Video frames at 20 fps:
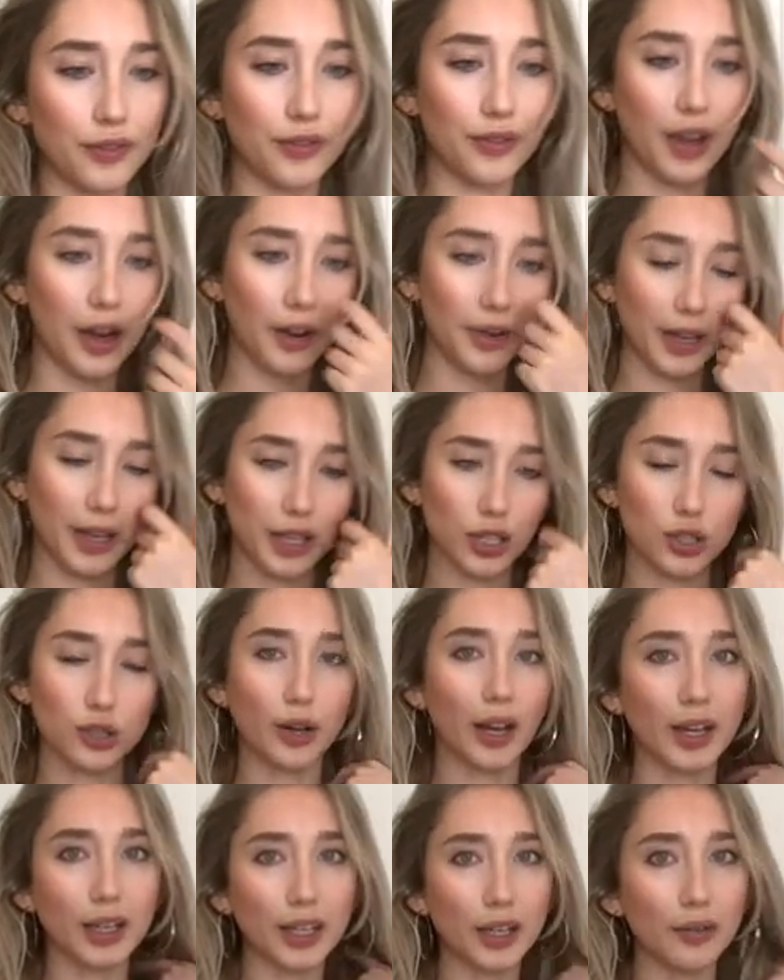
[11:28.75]
very
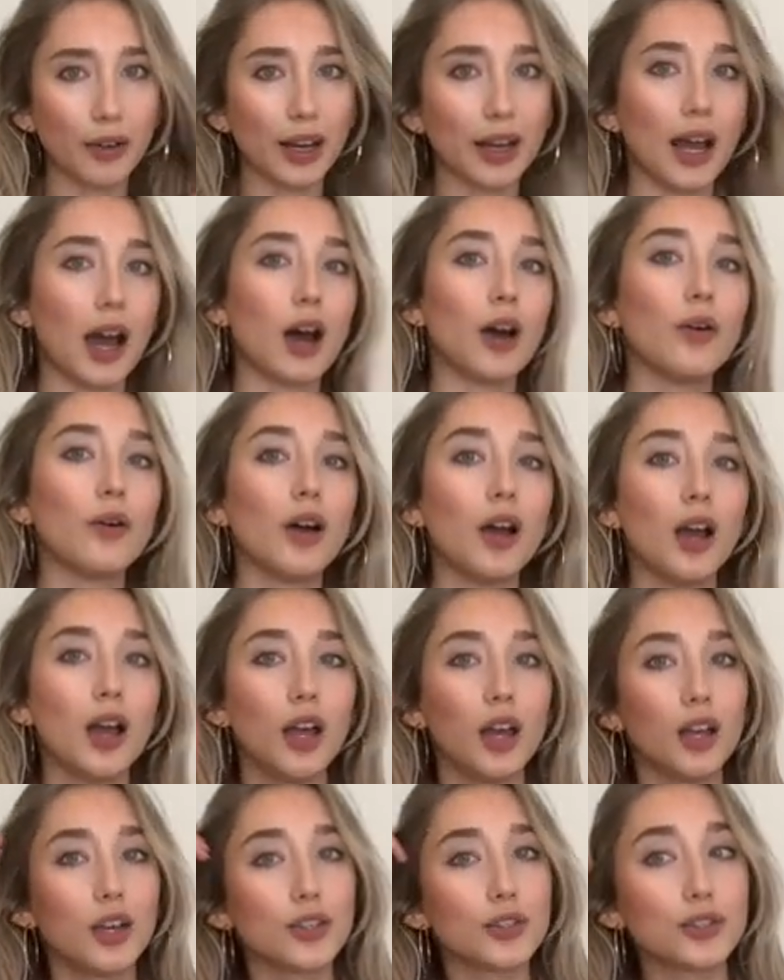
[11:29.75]
trendy right now.
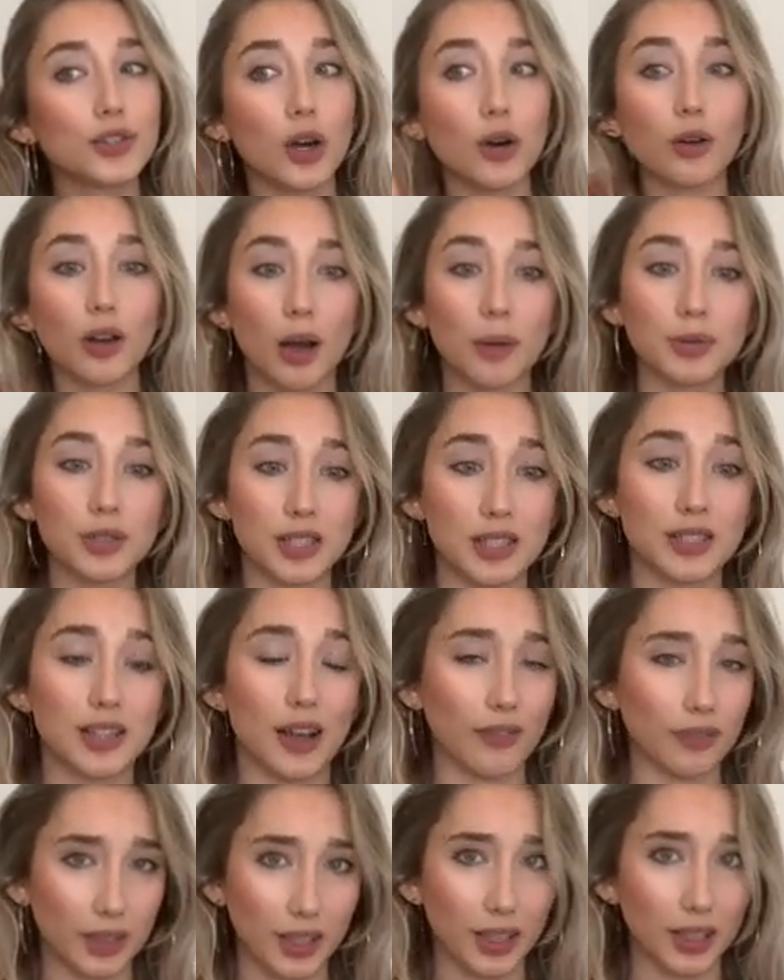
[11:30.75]
So CUPSHE's
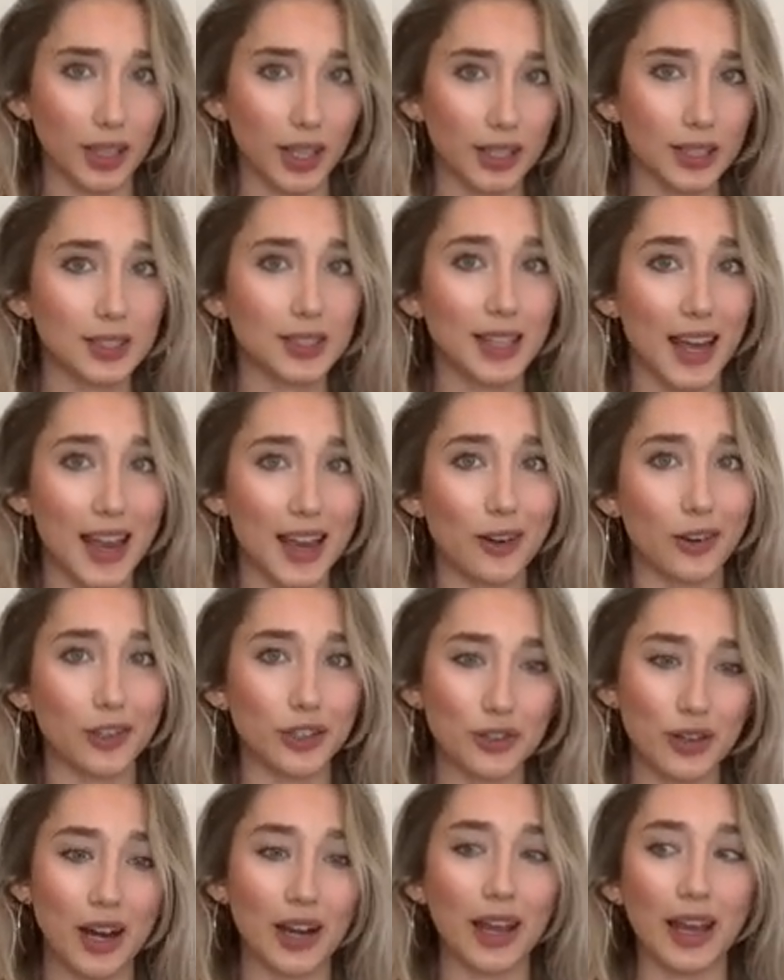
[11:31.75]
definitely, like, staying on
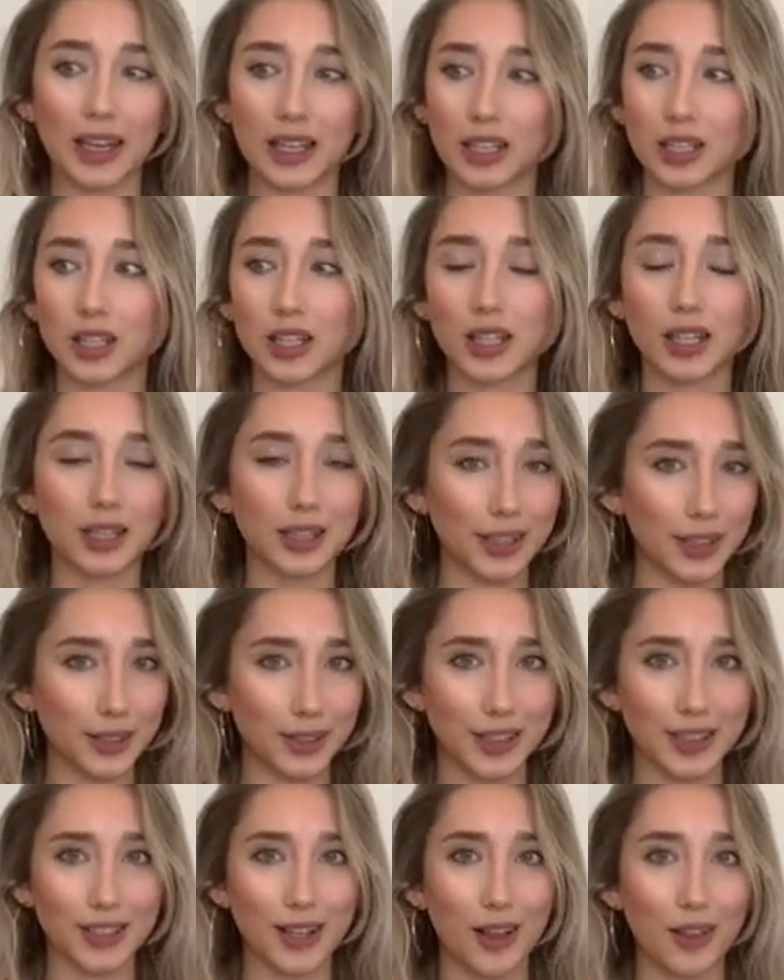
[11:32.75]
trend. I can
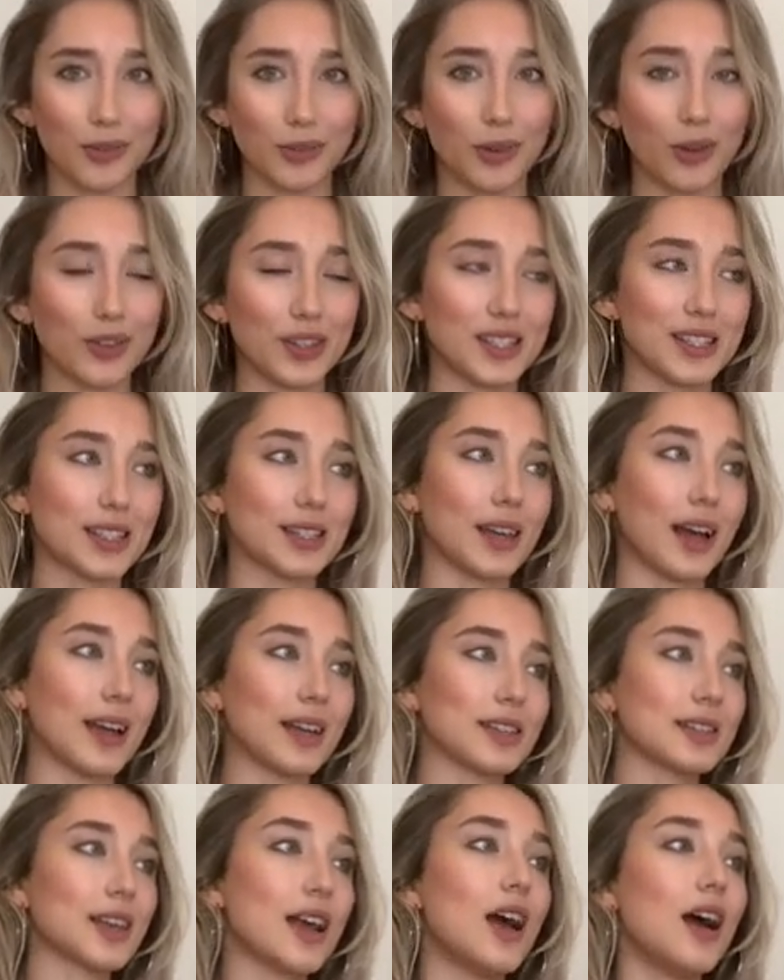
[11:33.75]
clearly tell through all these
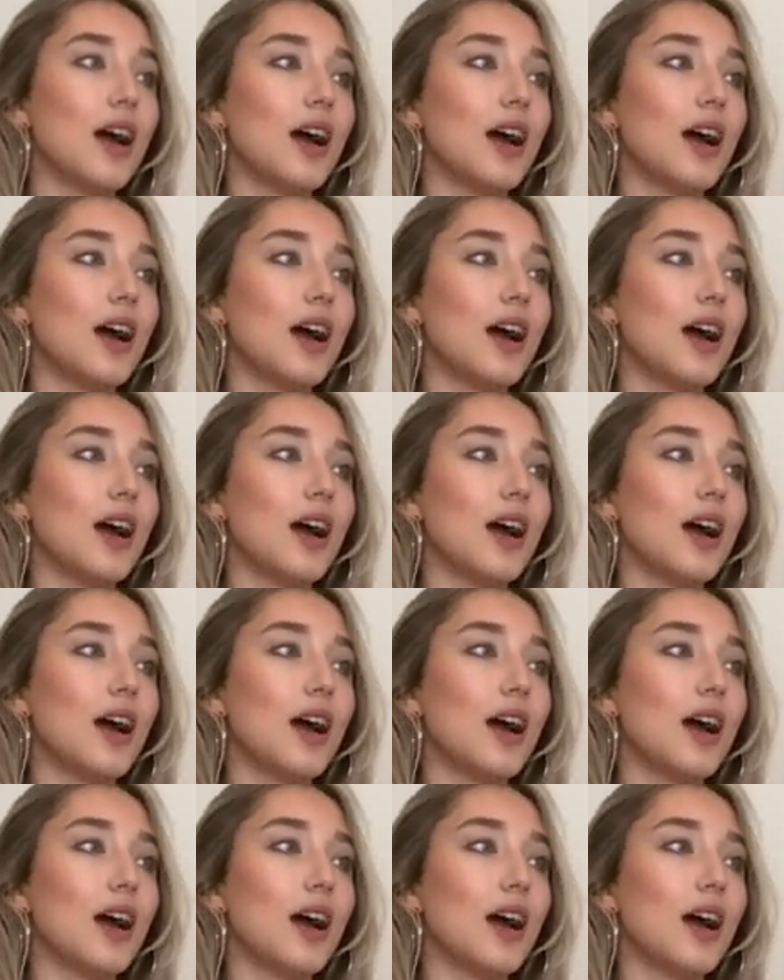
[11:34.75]
designs.